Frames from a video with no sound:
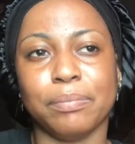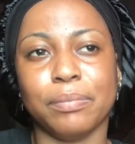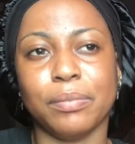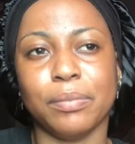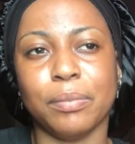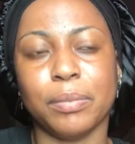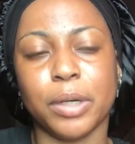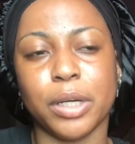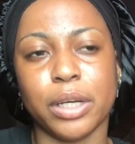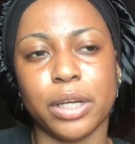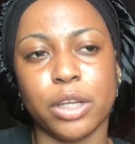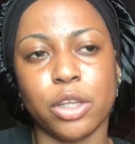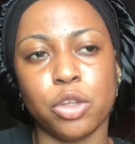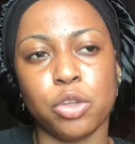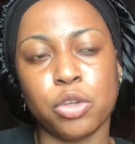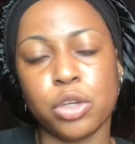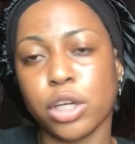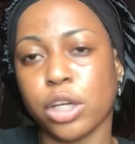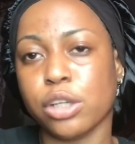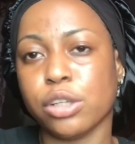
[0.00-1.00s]
But
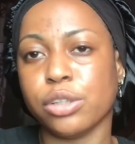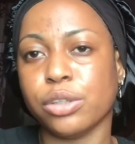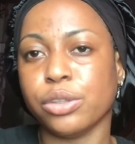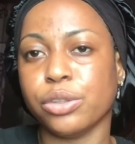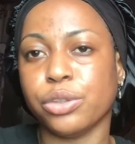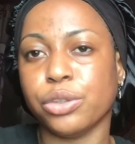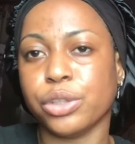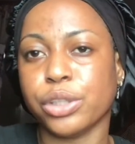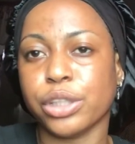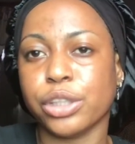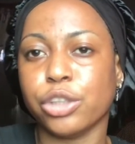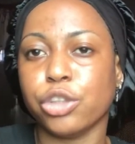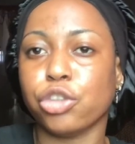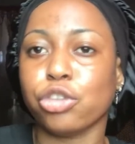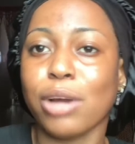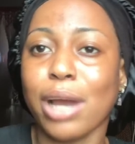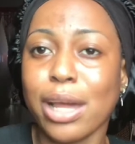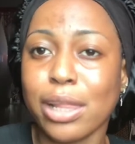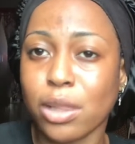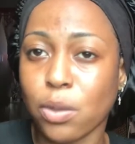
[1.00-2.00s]
you can
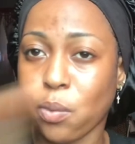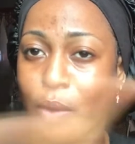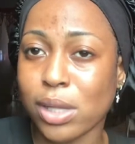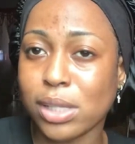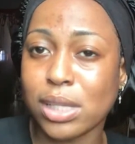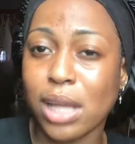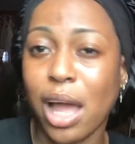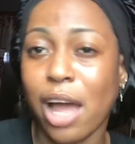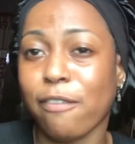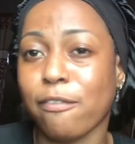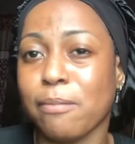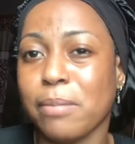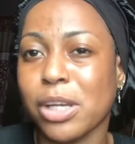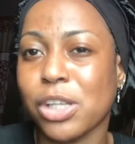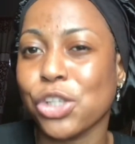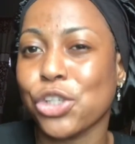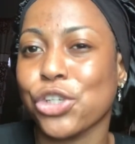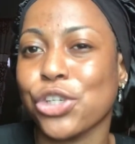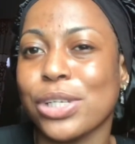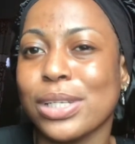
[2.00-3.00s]
try the ones I have
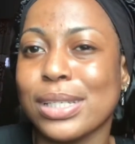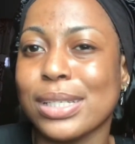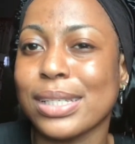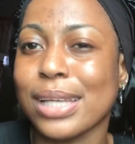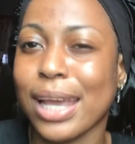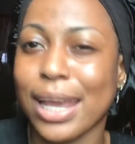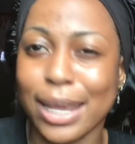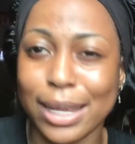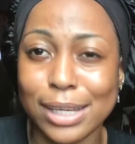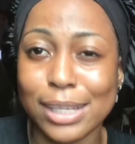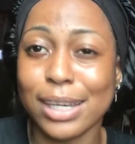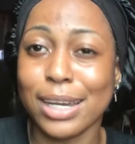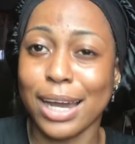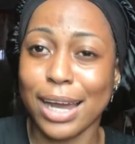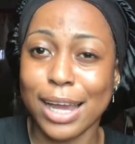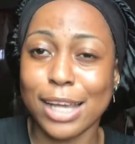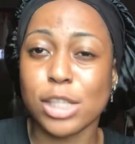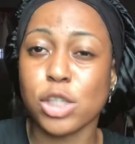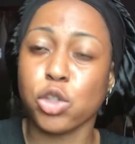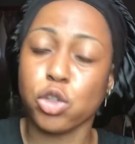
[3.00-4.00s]
mentioned, and
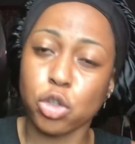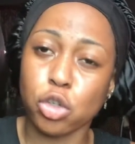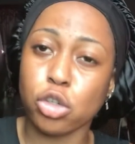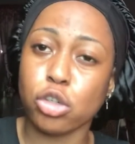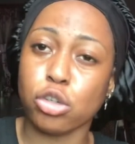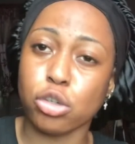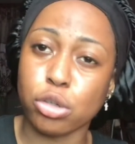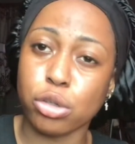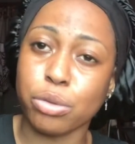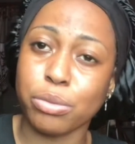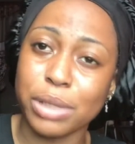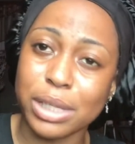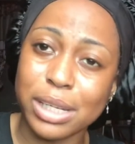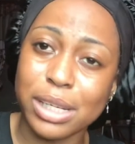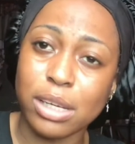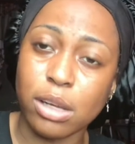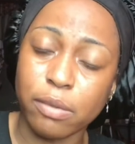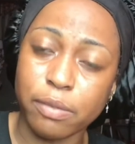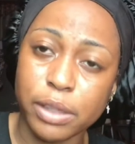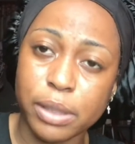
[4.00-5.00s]
guys, you're gonna really
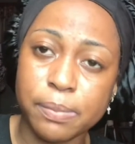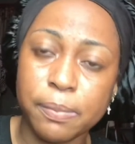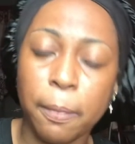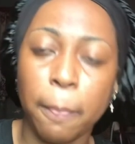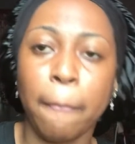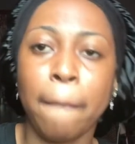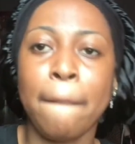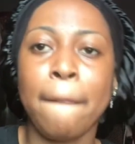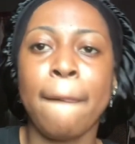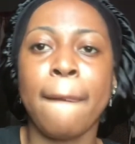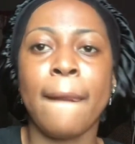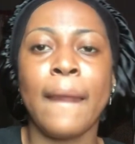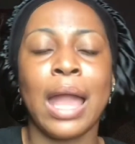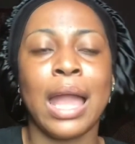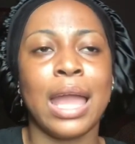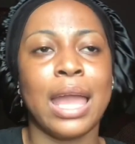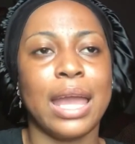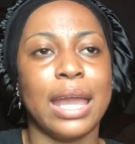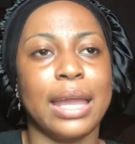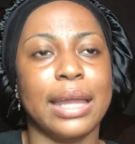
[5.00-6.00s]
love it.
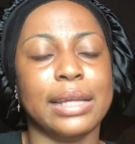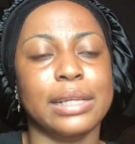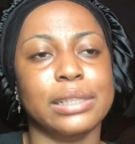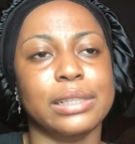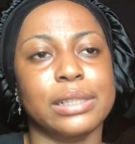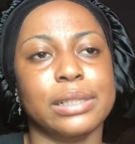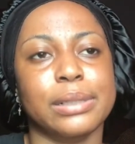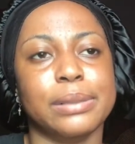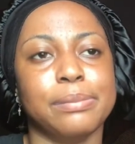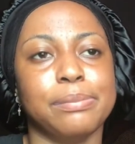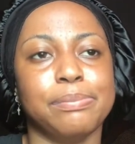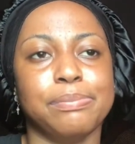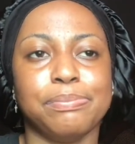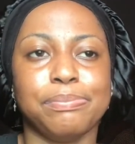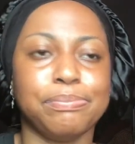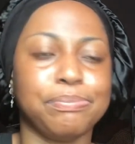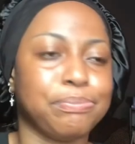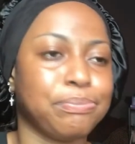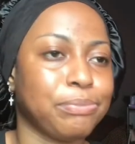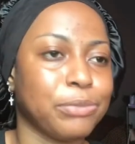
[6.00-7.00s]
And
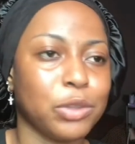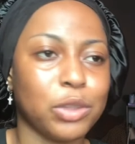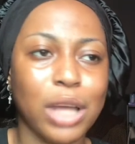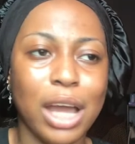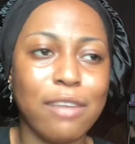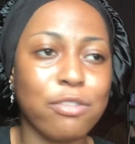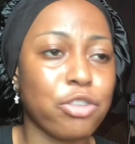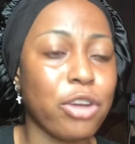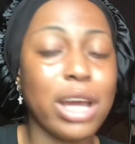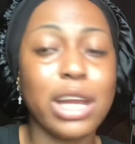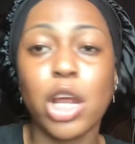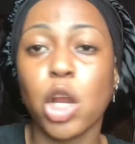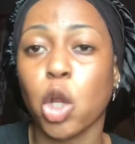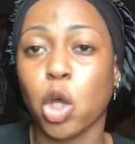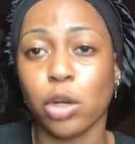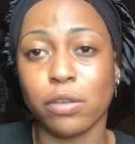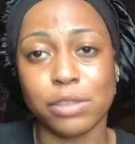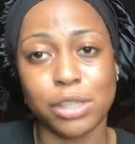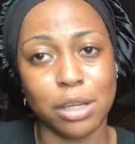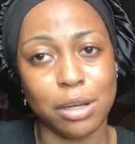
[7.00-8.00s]
I've tried a
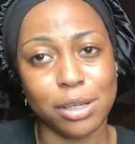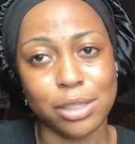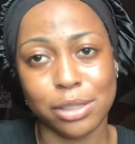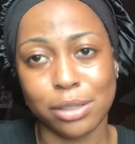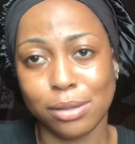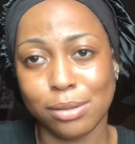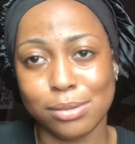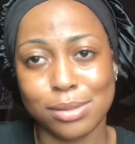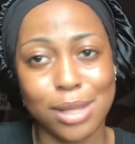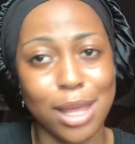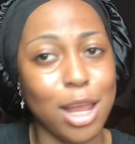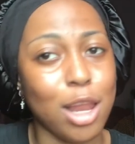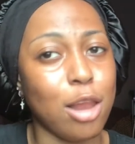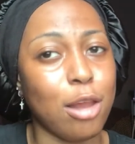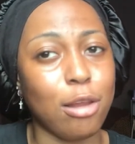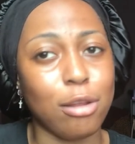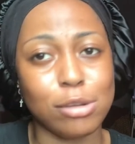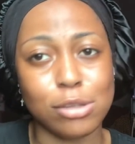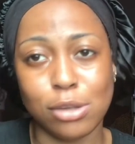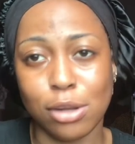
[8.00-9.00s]
lot of shower gels.
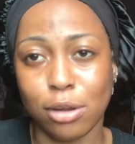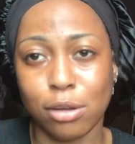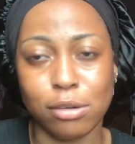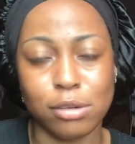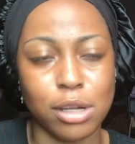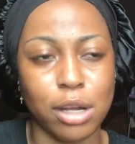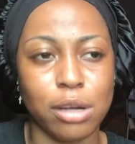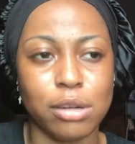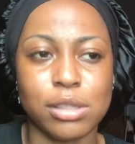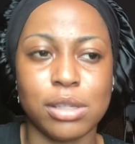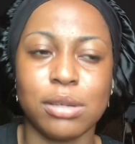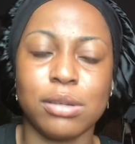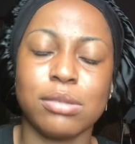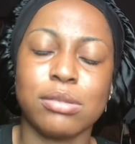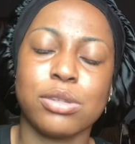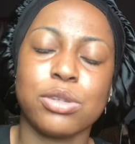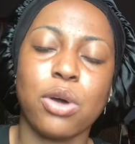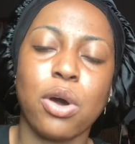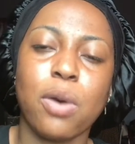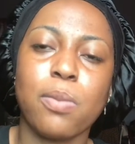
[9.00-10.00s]

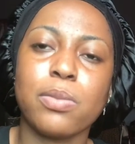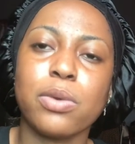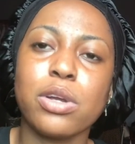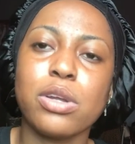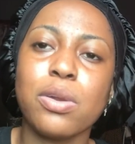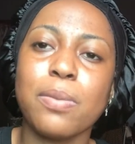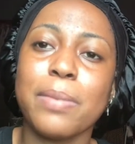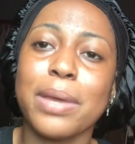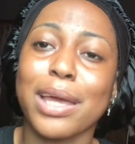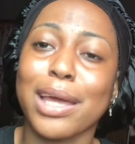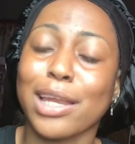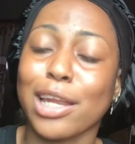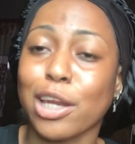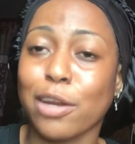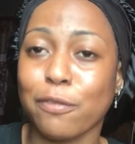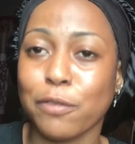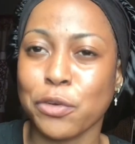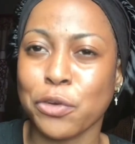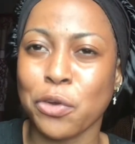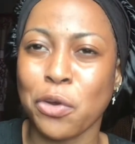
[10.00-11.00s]
So I'm going to make another
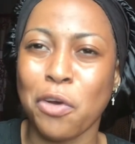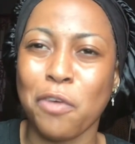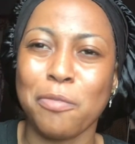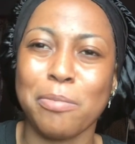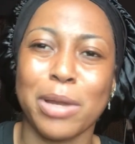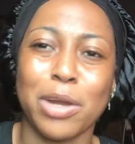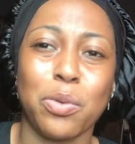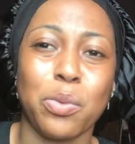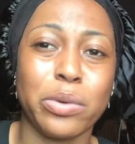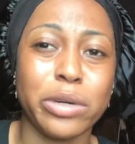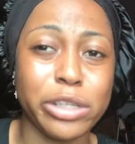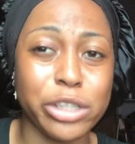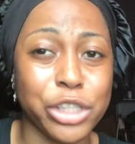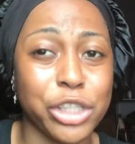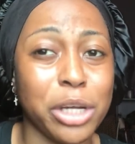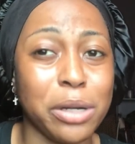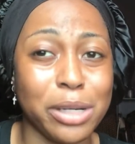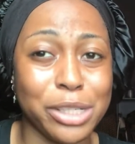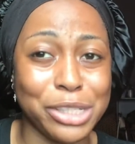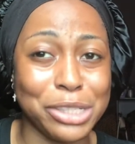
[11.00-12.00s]
video of my worst
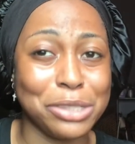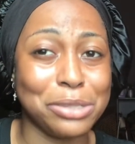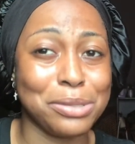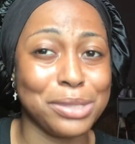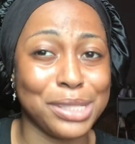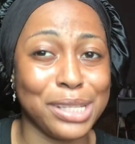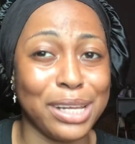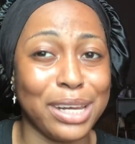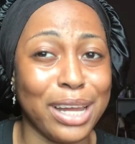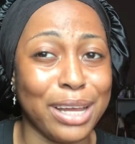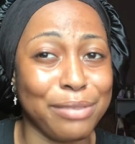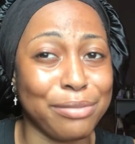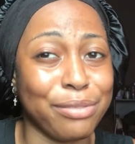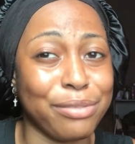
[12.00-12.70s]
shower gels that are